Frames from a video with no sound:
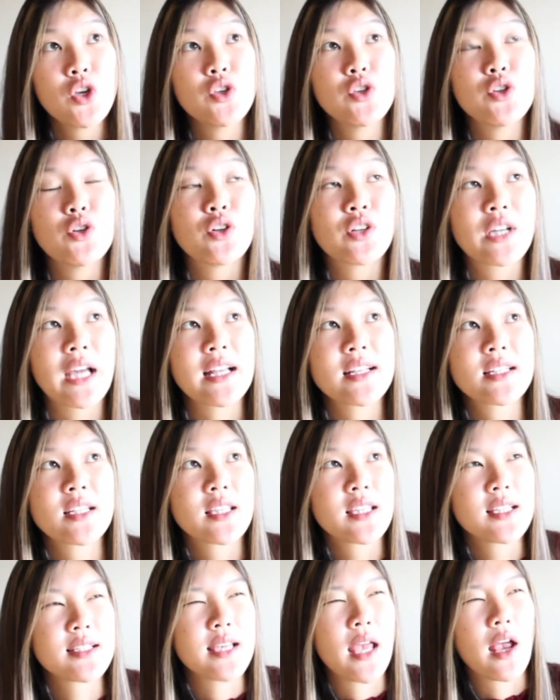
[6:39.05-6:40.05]
you'll get
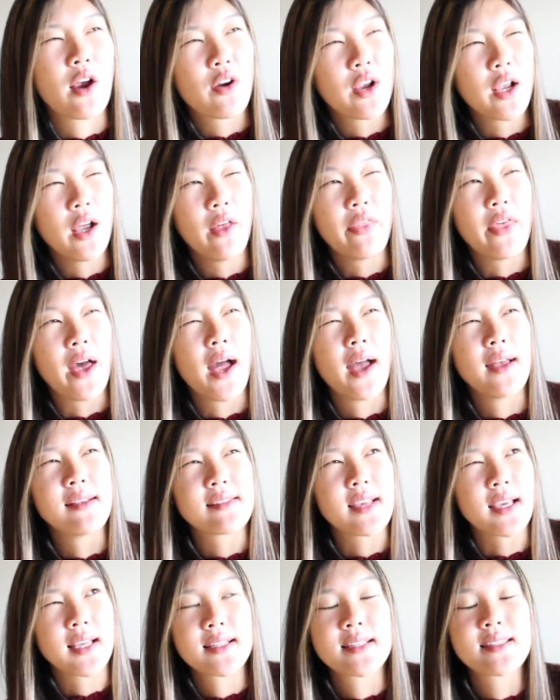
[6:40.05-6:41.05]
to this area that
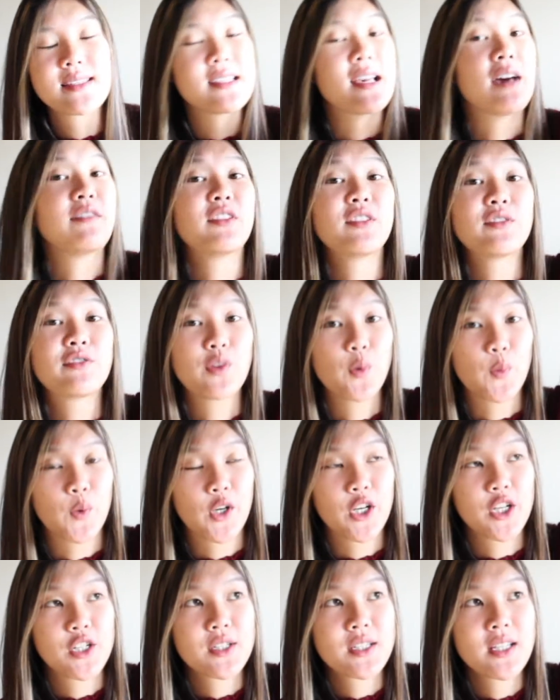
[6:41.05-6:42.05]
is like 7
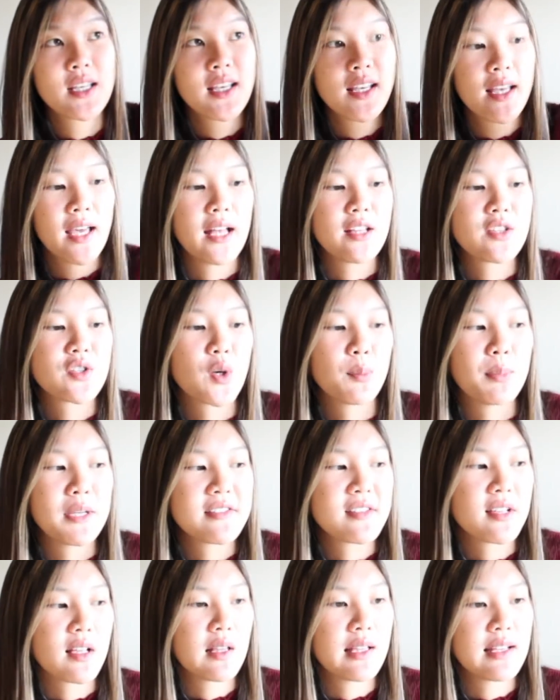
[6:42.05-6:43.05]
floors, and so
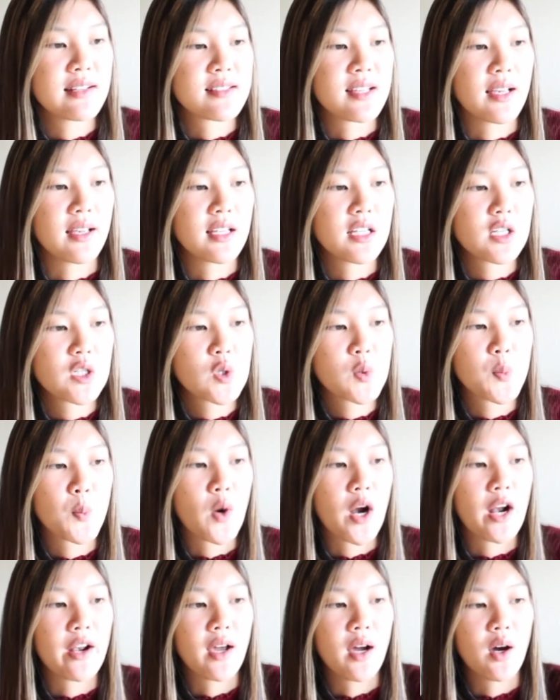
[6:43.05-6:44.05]
basically it's like
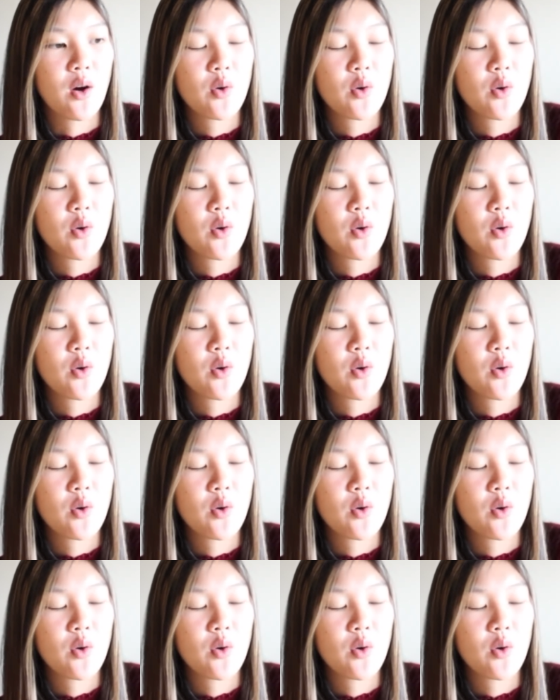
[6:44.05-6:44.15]
spread out